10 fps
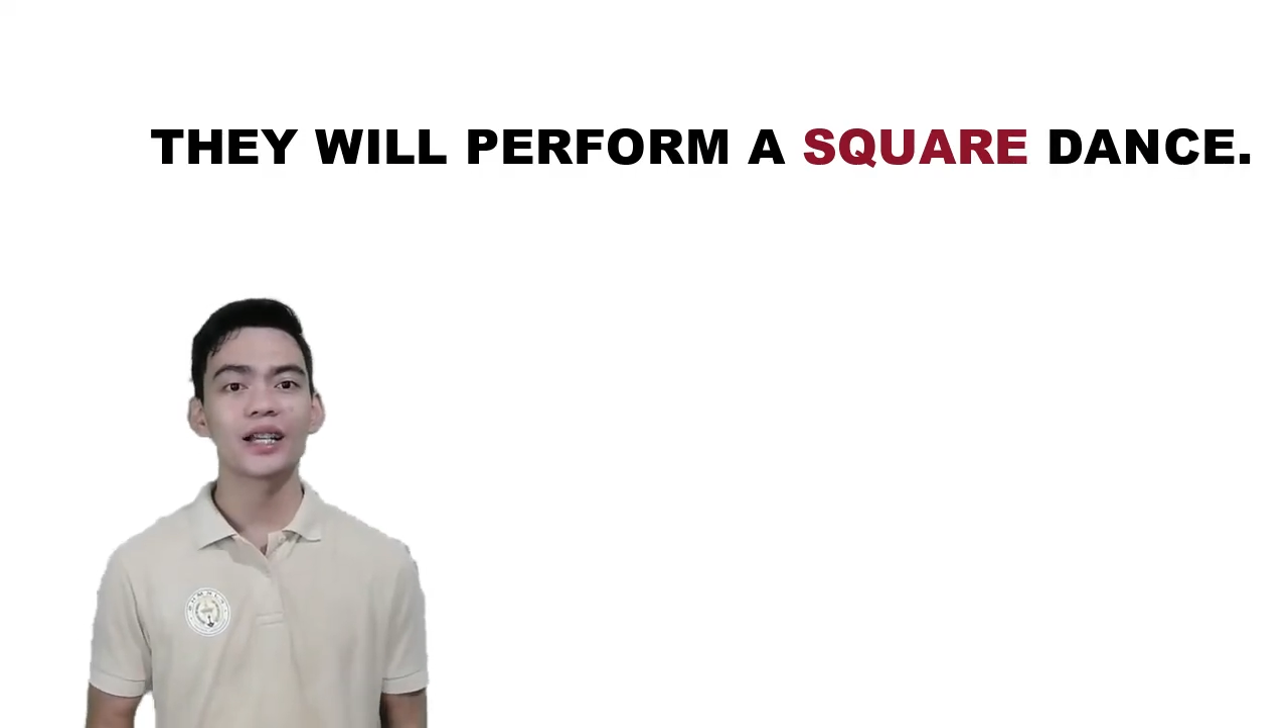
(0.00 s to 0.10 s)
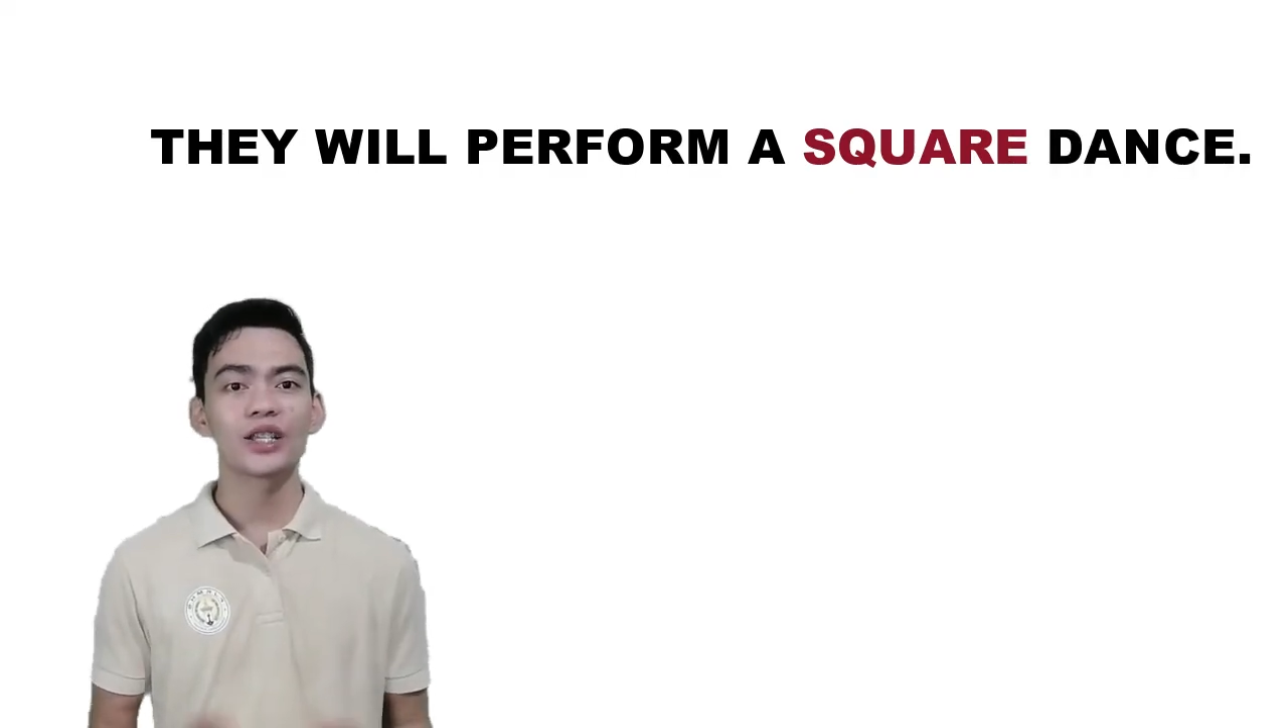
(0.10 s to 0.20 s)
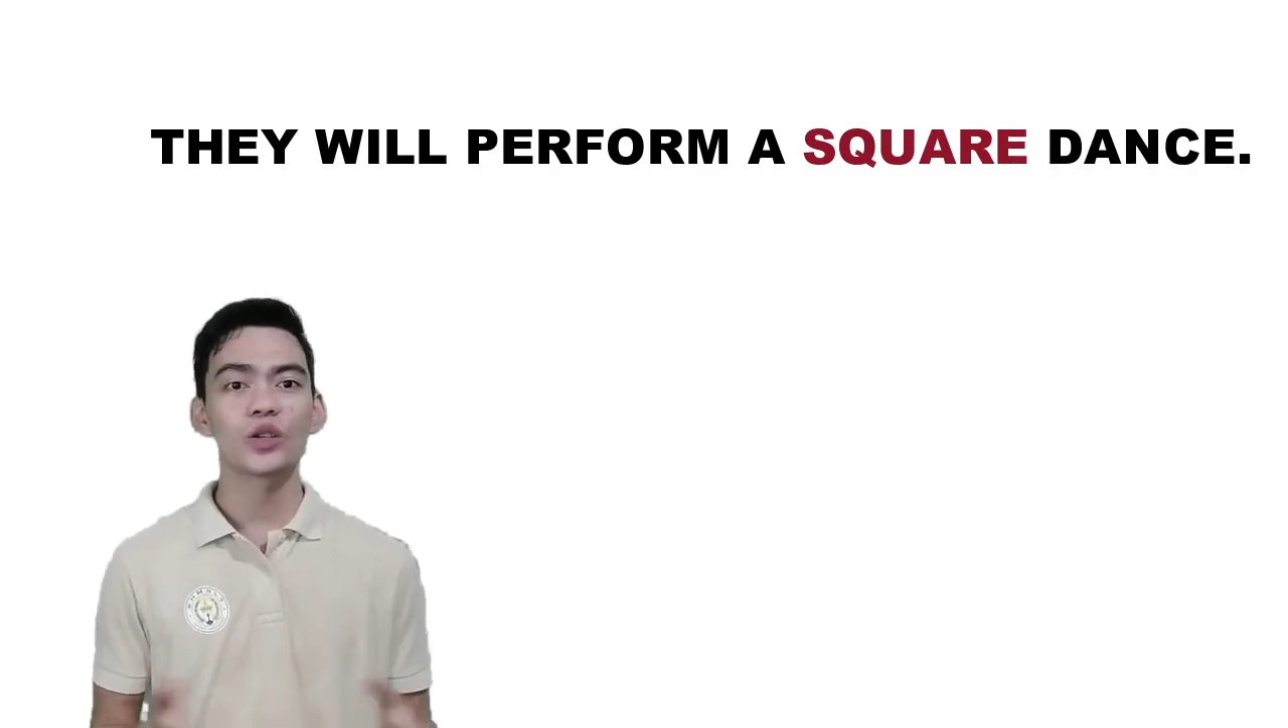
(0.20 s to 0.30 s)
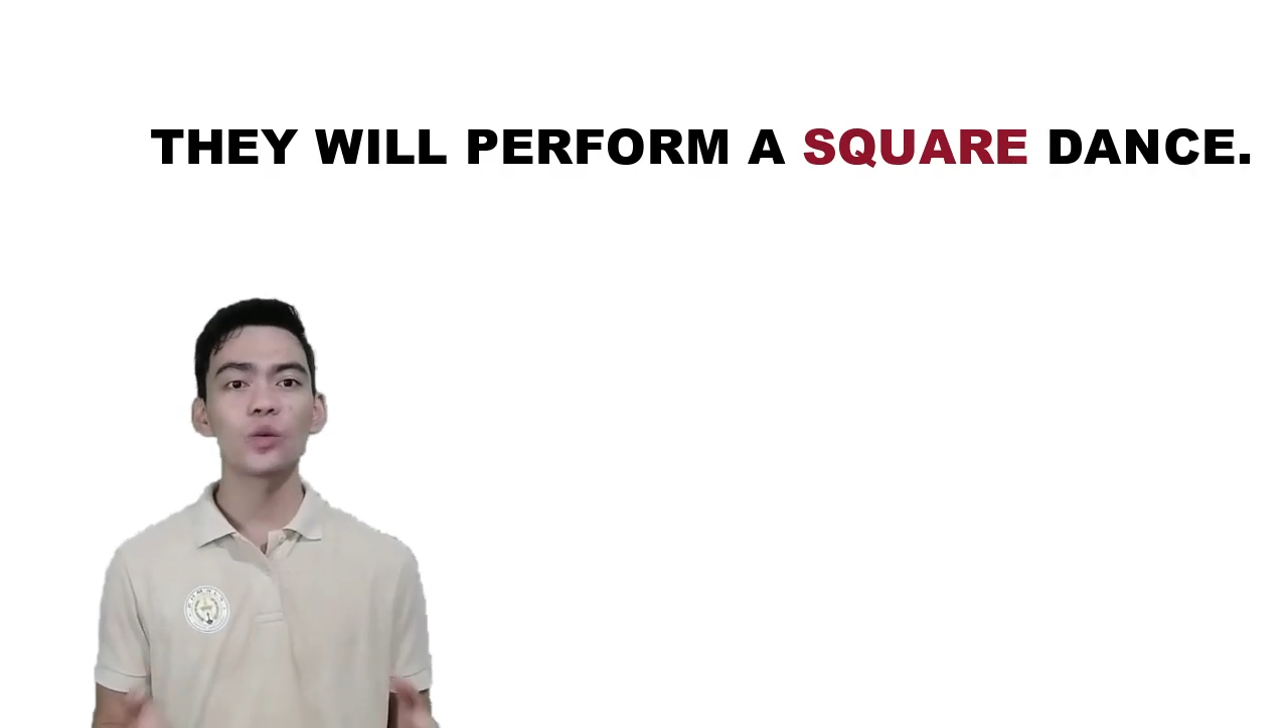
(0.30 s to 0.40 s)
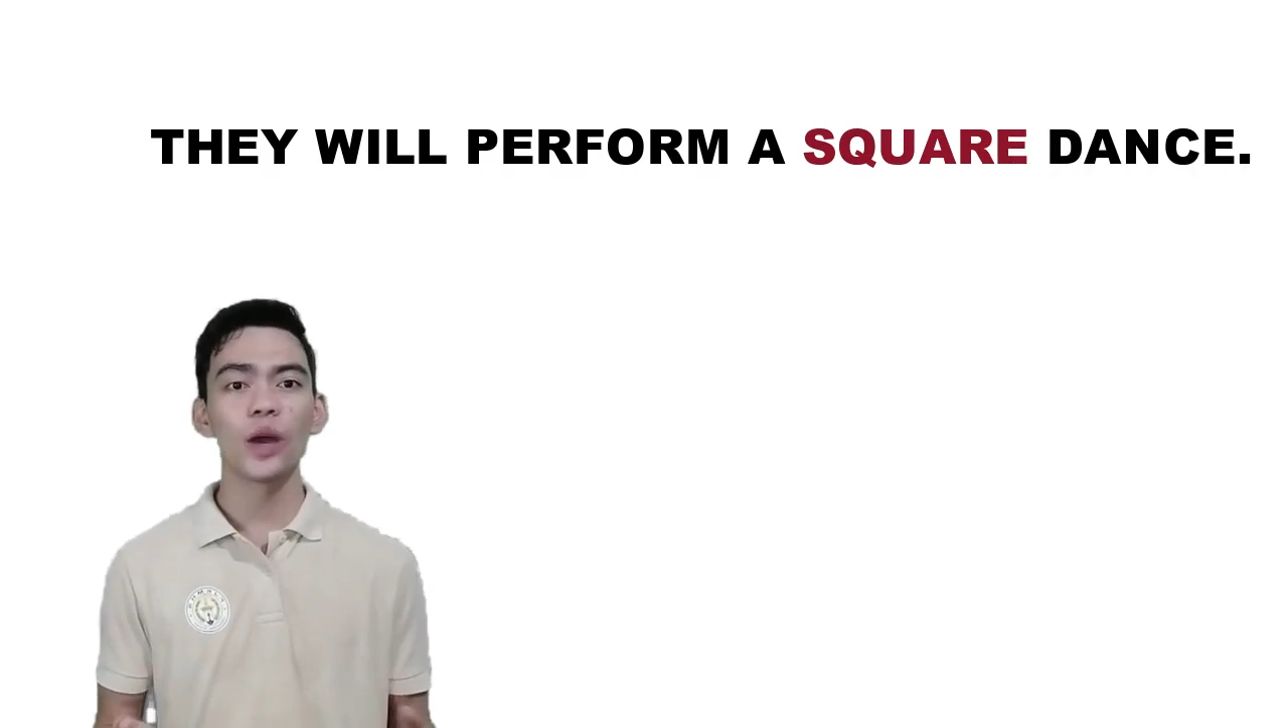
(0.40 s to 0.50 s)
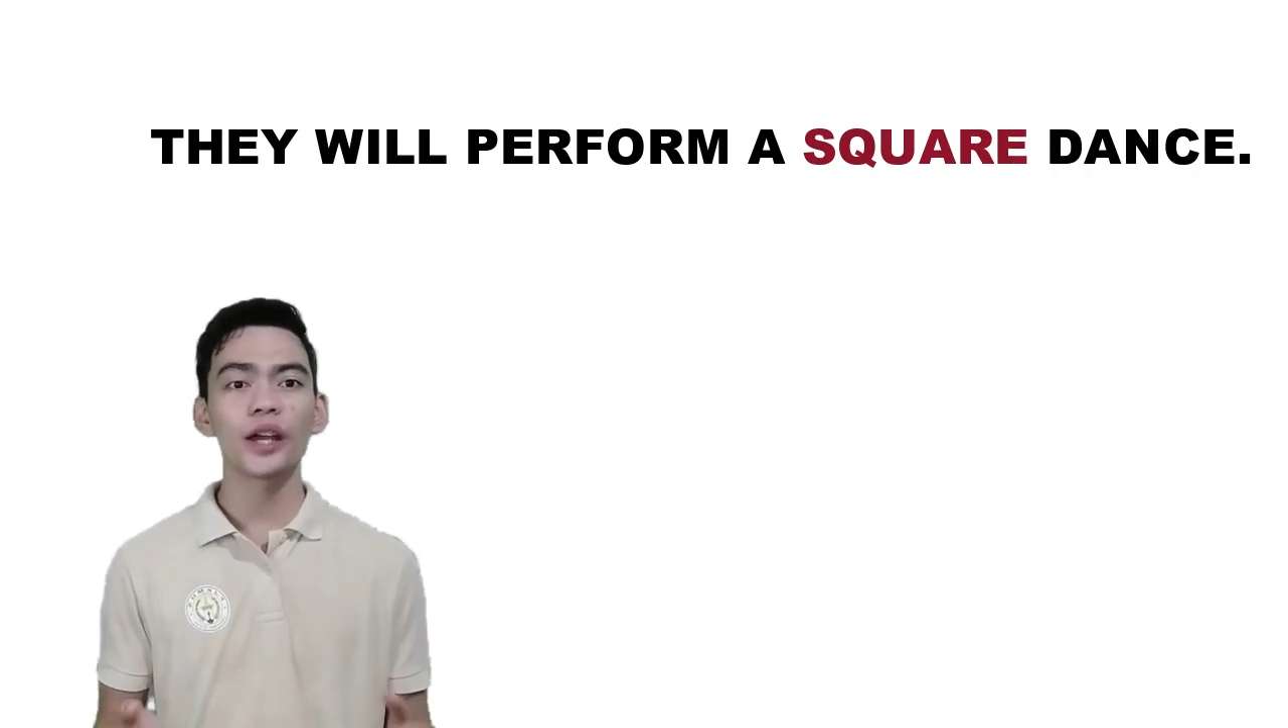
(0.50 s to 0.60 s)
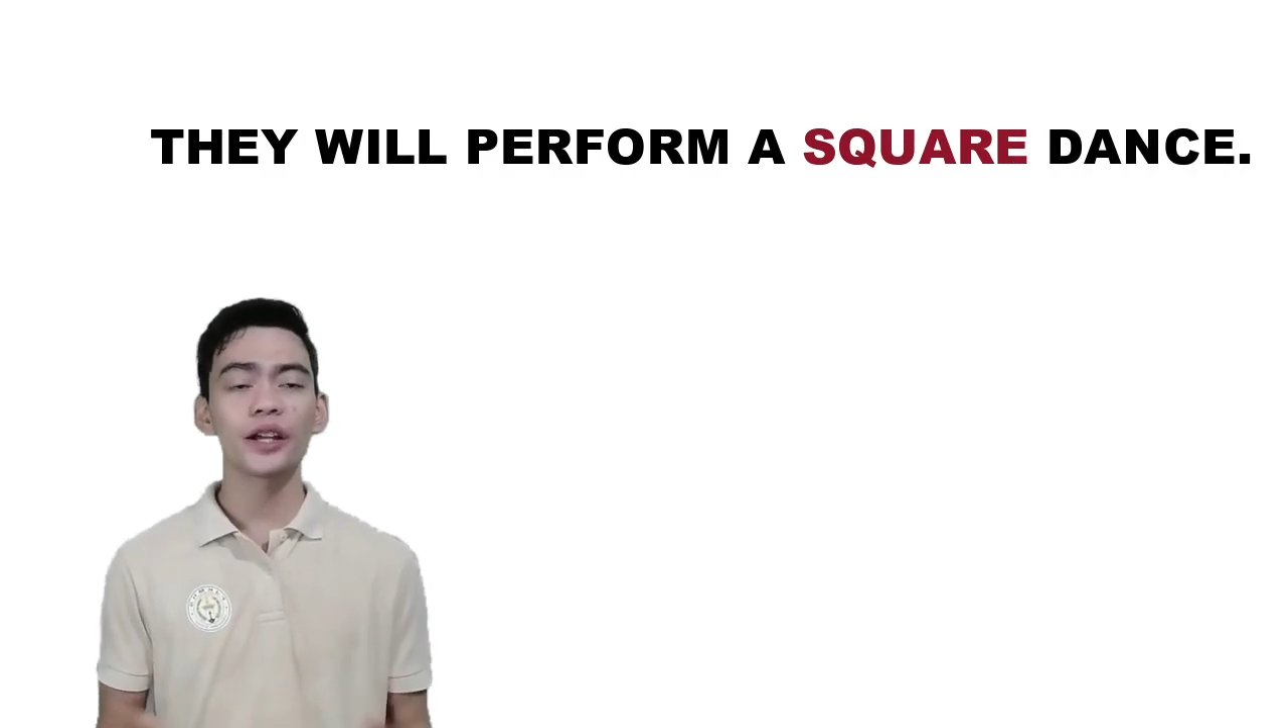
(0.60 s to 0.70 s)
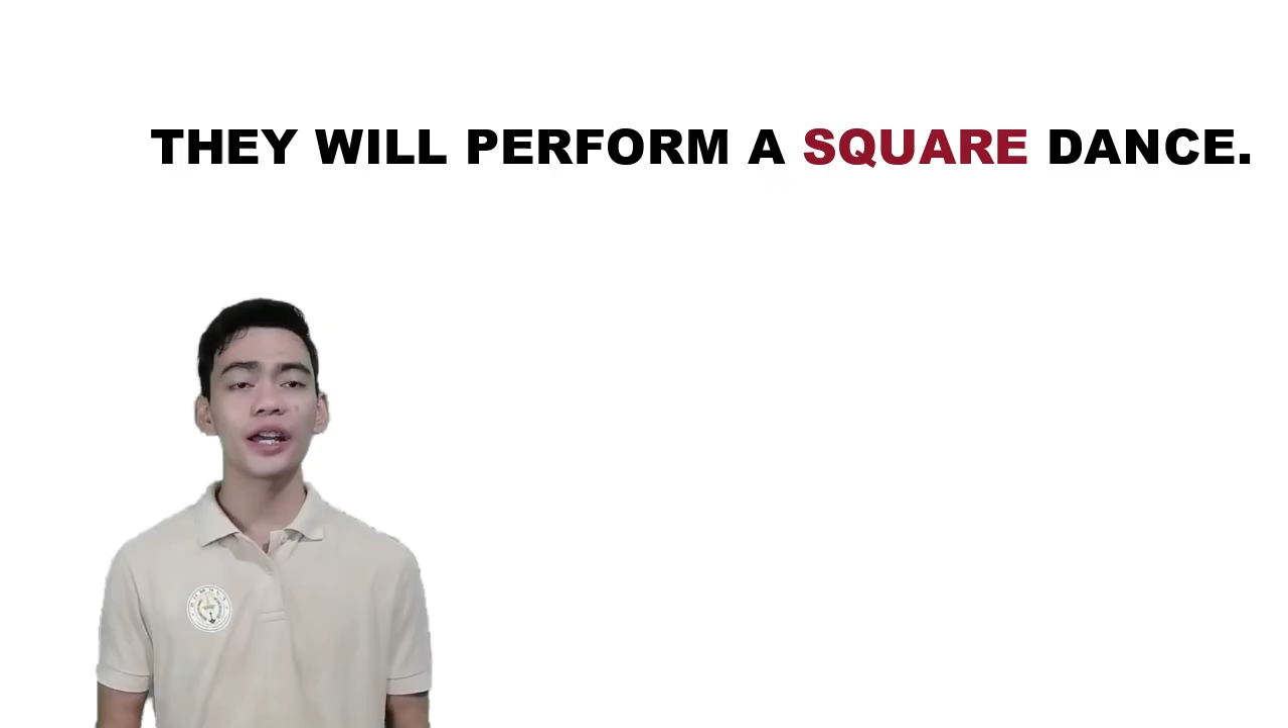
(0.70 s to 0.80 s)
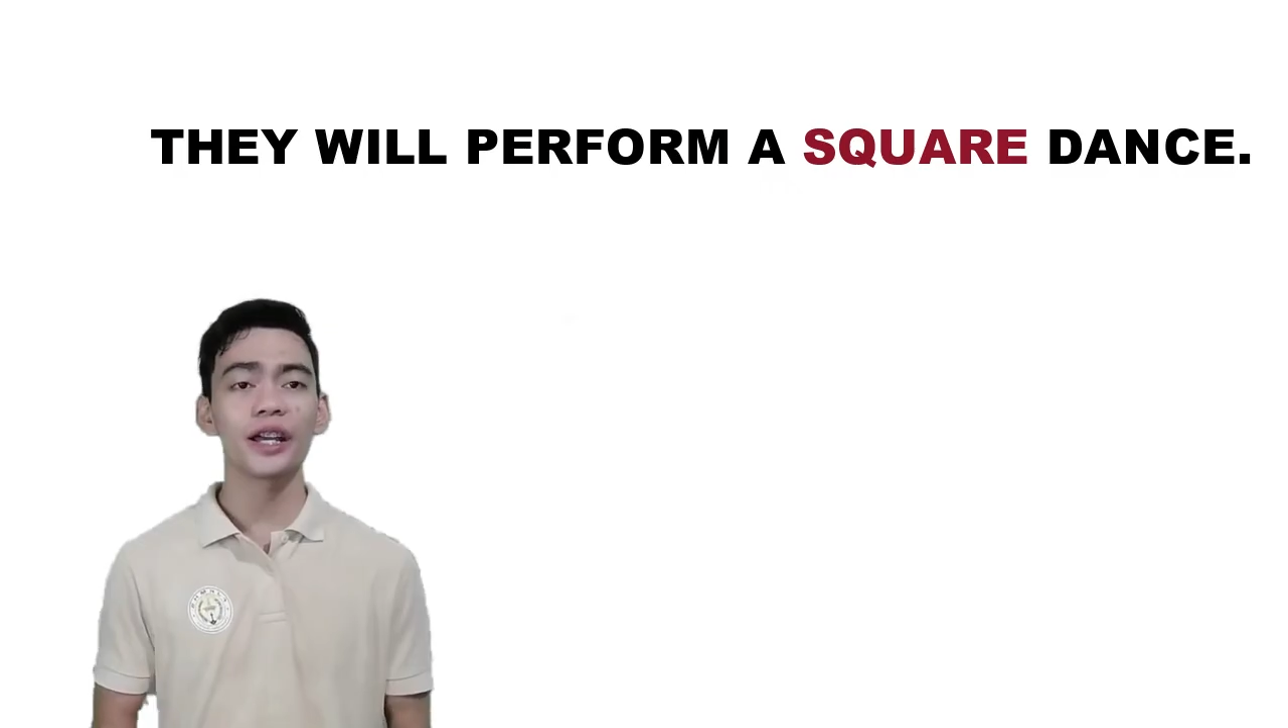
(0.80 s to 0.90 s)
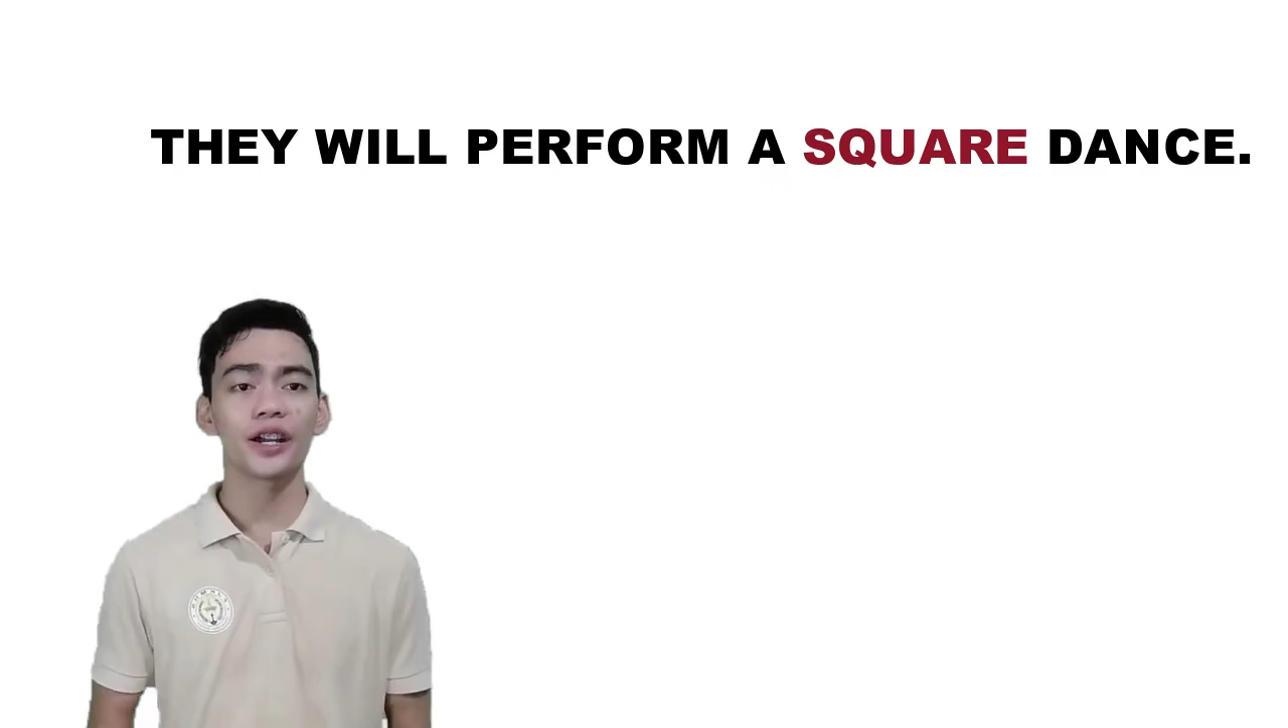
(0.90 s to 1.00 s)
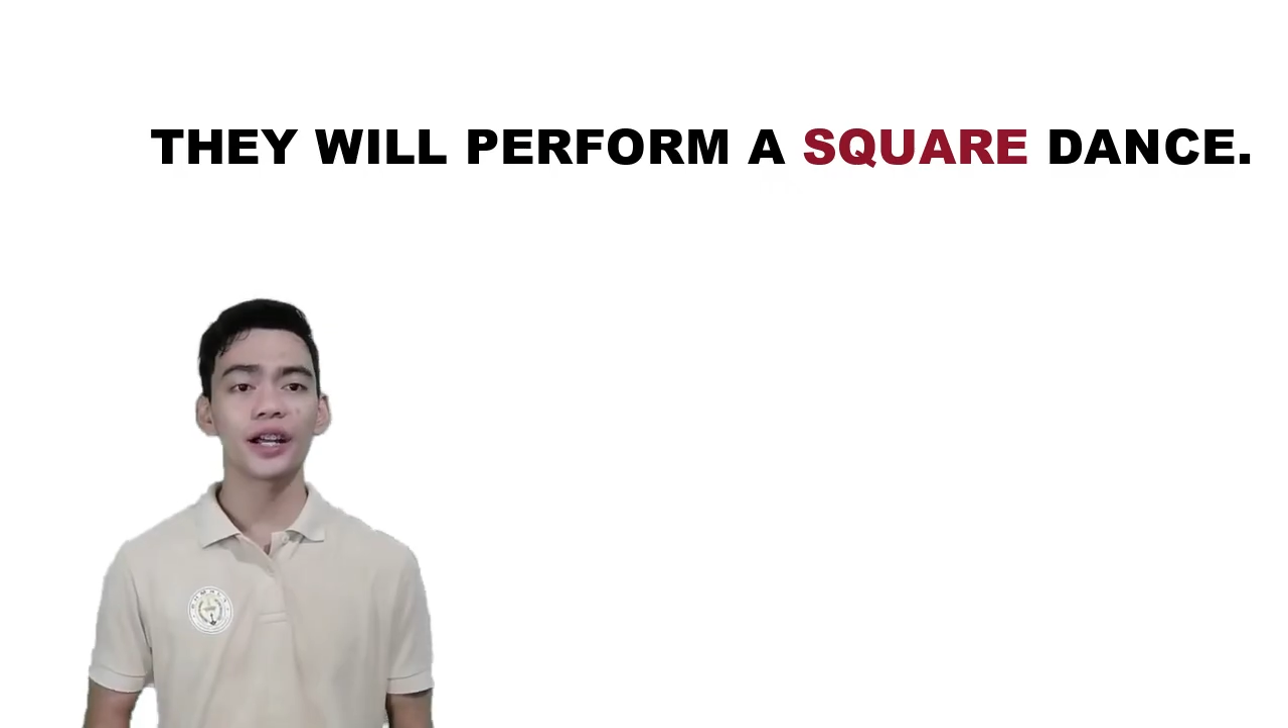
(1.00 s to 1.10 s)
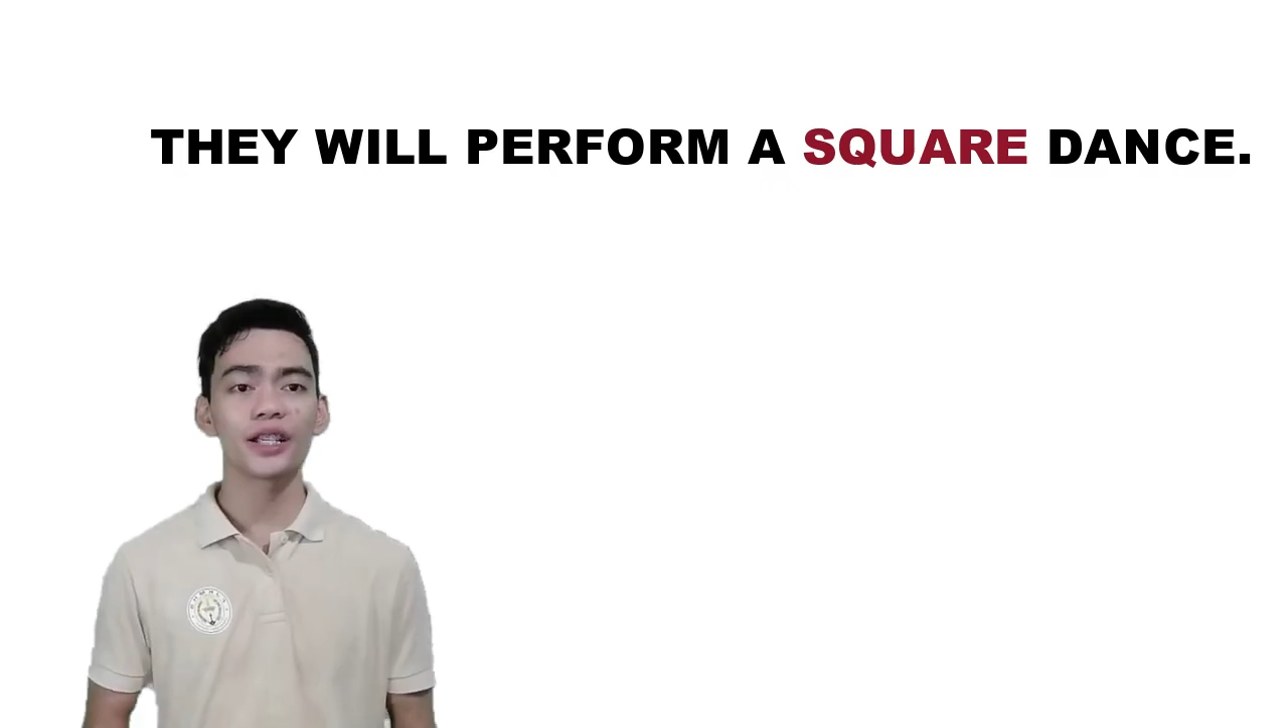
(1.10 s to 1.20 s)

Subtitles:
square here